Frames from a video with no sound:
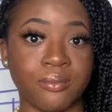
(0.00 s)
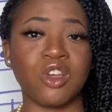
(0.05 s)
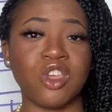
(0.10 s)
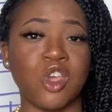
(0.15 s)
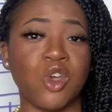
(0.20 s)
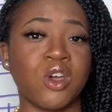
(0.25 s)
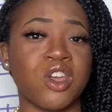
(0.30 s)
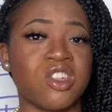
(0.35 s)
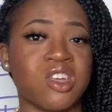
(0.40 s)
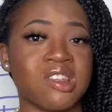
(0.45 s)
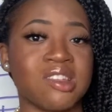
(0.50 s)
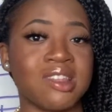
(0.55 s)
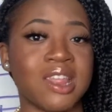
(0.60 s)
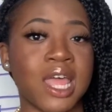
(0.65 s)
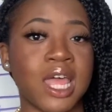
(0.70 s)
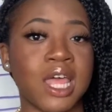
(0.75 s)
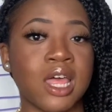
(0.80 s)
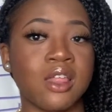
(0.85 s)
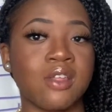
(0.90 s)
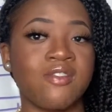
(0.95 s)
So you could just
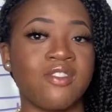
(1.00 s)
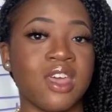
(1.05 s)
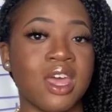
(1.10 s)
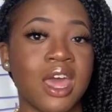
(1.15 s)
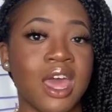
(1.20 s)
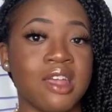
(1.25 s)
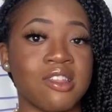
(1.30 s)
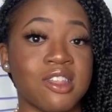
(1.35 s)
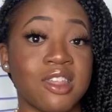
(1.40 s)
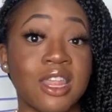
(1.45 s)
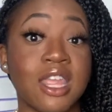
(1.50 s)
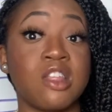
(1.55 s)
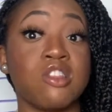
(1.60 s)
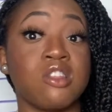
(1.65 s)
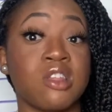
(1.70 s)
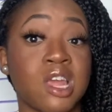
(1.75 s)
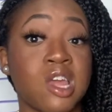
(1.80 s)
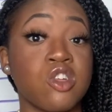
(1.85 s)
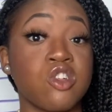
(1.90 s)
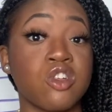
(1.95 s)
think of it as an
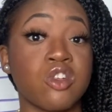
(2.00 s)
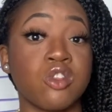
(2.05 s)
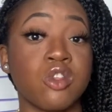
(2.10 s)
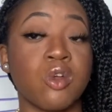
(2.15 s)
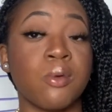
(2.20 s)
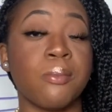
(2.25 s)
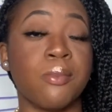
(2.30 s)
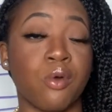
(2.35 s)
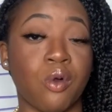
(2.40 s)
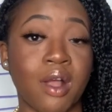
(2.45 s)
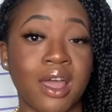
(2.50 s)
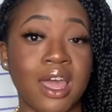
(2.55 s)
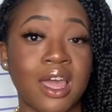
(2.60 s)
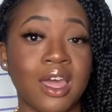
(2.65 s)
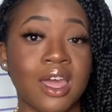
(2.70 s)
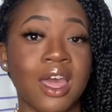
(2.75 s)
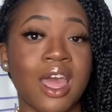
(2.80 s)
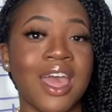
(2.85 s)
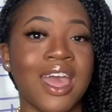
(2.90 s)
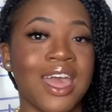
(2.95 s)
intentional
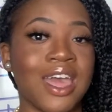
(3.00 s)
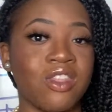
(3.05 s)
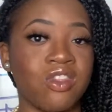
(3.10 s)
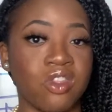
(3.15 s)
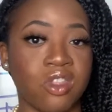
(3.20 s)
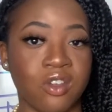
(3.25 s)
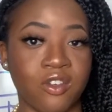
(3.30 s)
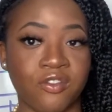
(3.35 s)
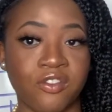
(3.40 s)
break in the